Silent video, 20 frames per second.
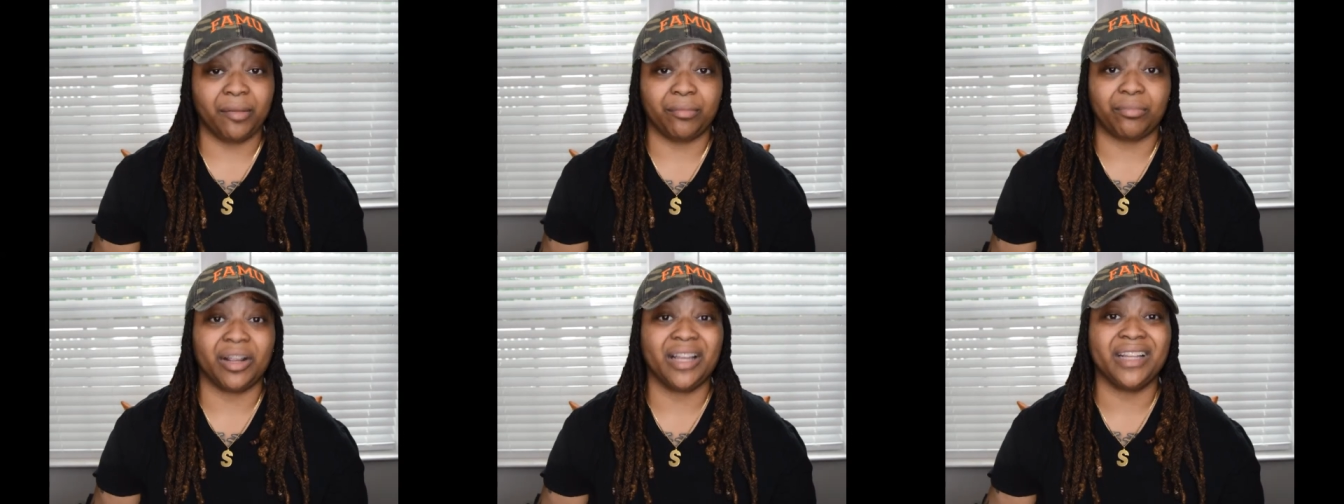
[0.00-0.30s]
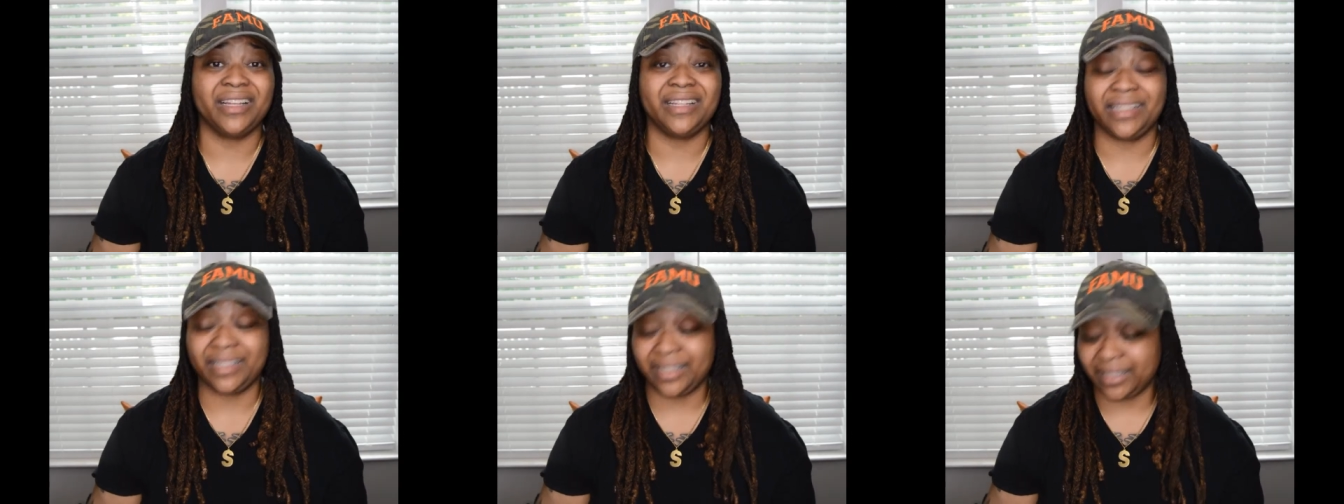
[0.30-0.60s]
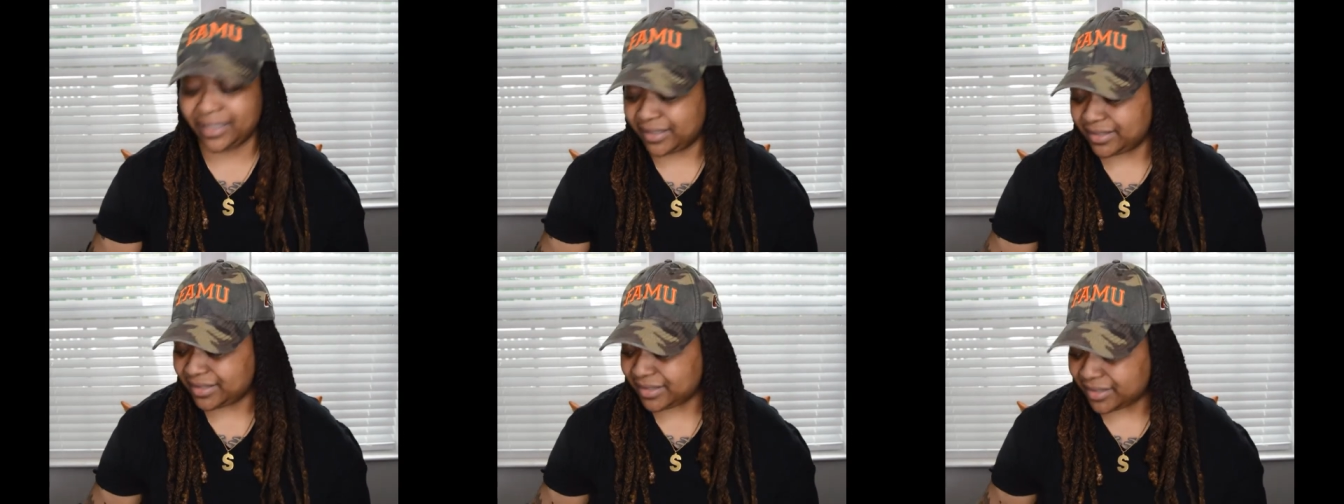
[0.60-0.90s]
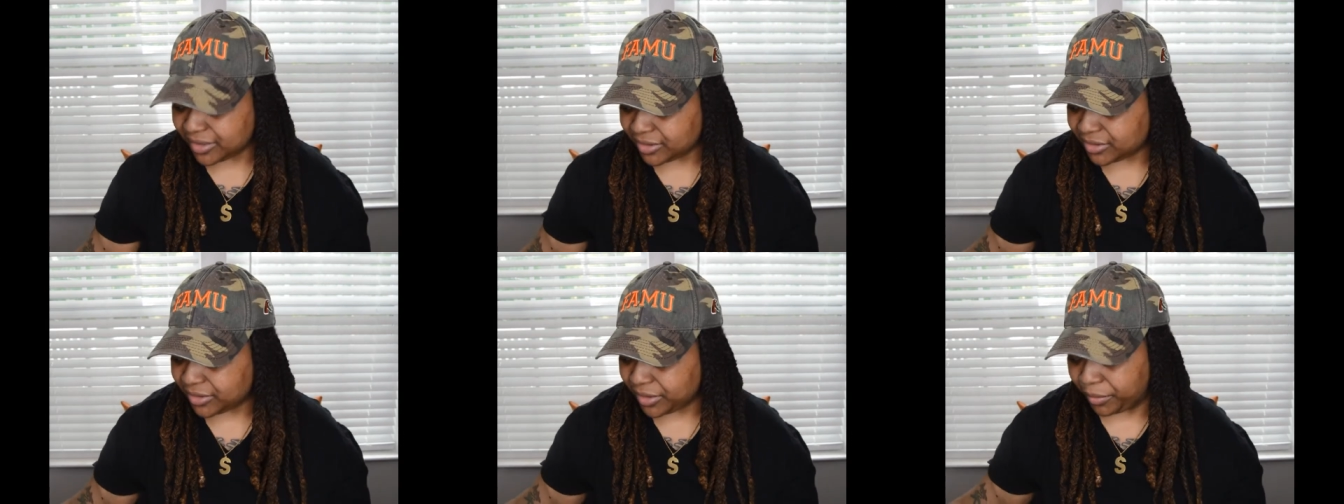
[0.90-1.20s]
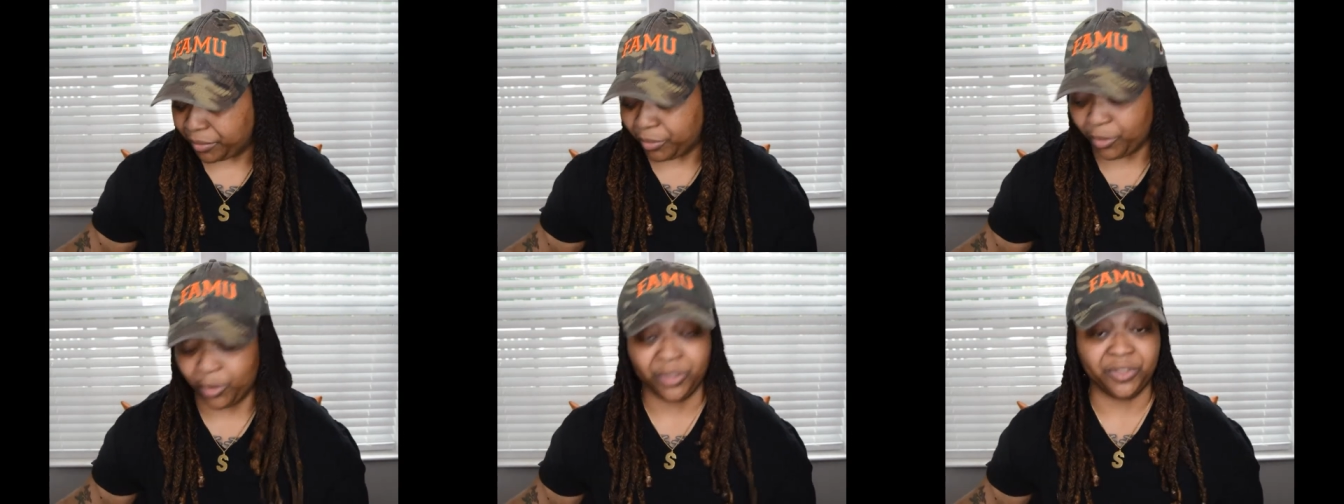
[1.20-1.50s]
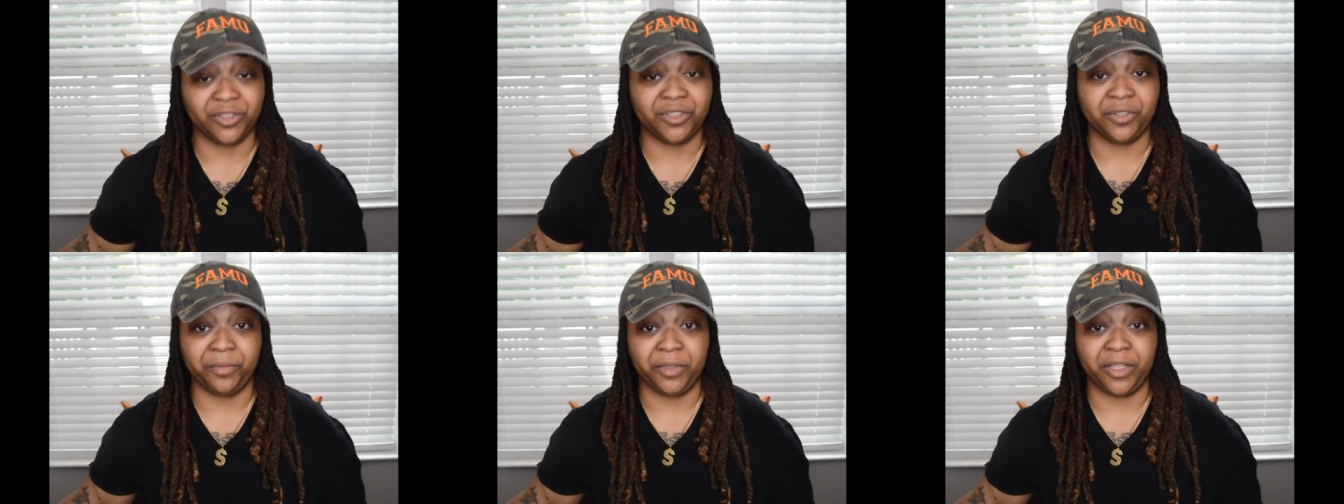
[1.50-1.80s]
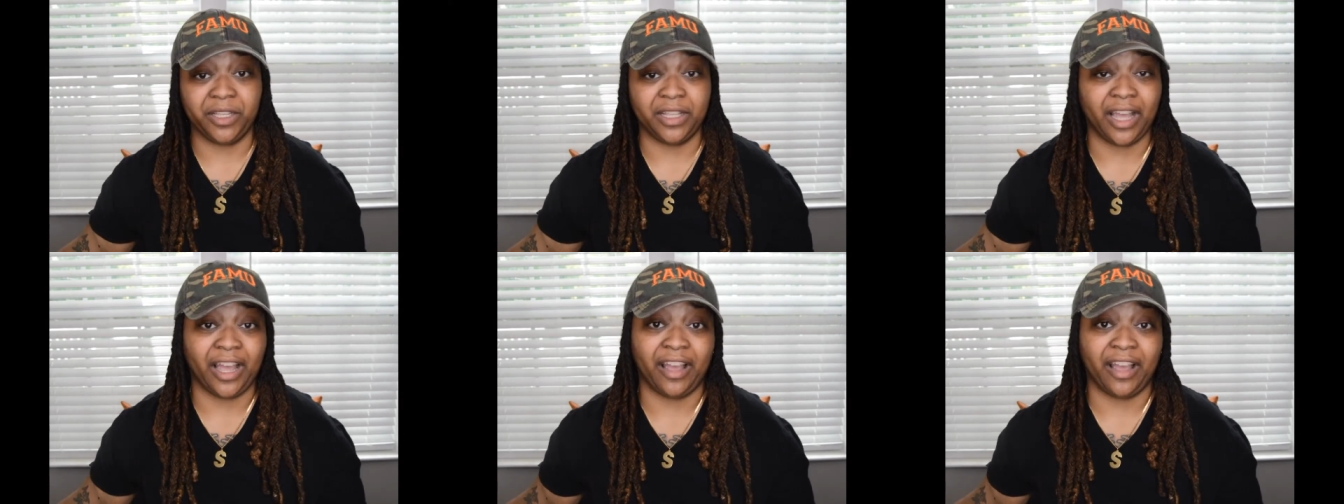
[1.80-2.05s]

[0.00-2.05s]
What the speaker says: branding is still important to me.